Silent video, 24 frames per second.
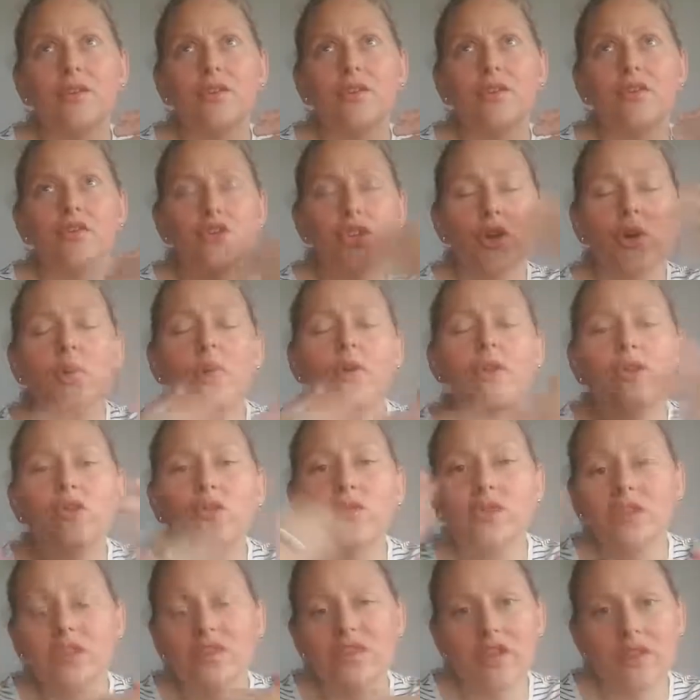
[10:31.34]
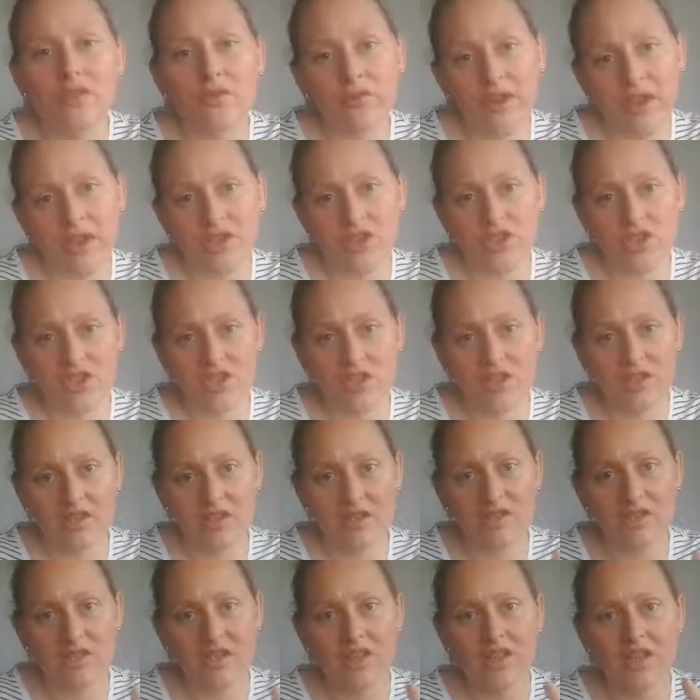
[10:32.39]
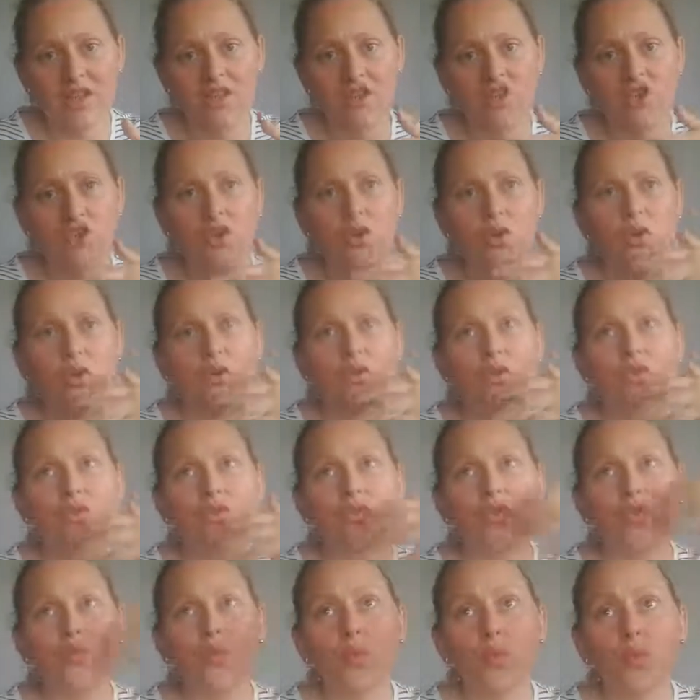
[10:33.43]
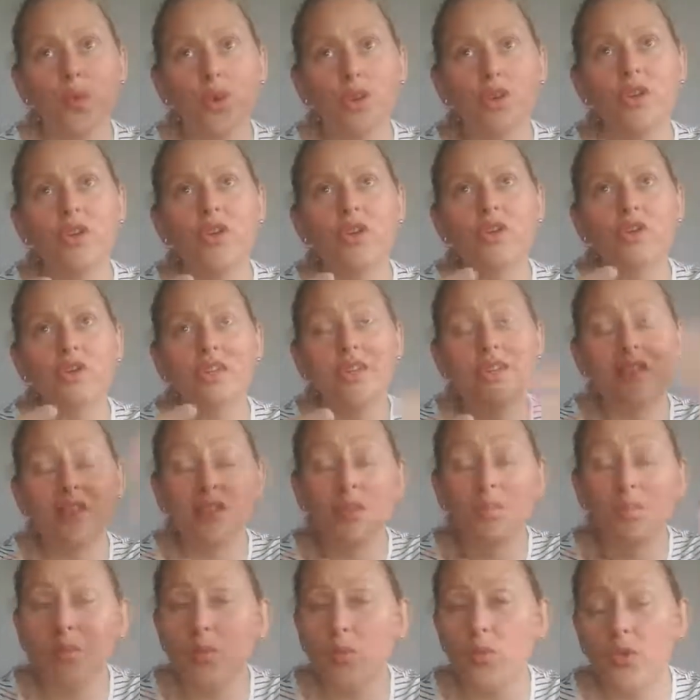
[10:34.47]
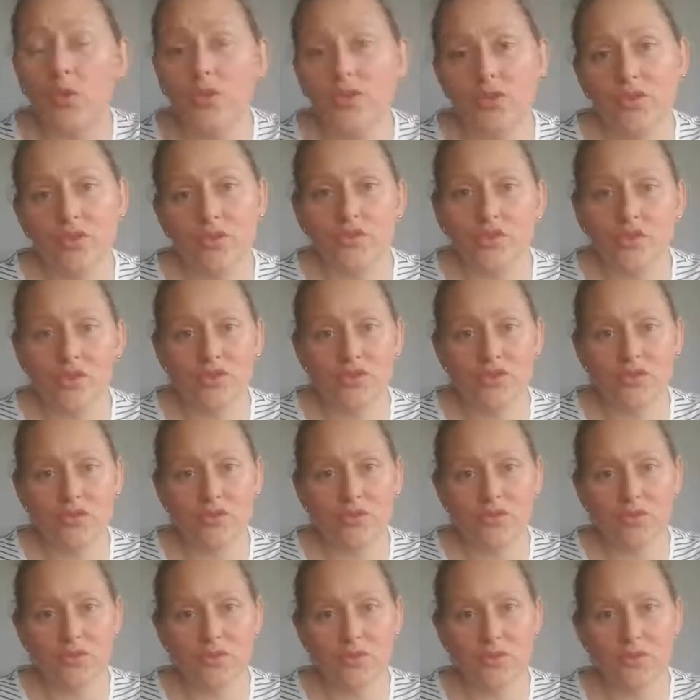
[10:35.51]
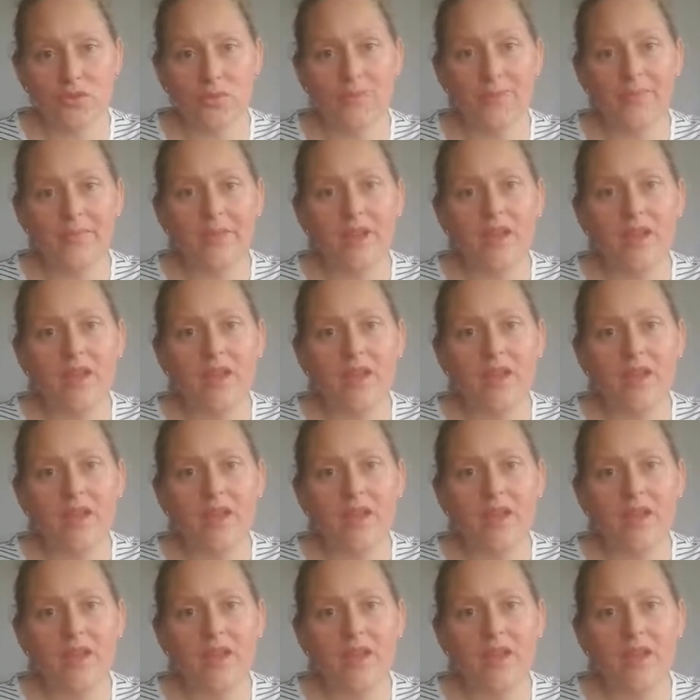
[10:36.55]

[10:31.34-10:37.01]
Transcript: showing you the direction and showing you the work, the deeper work you need to do.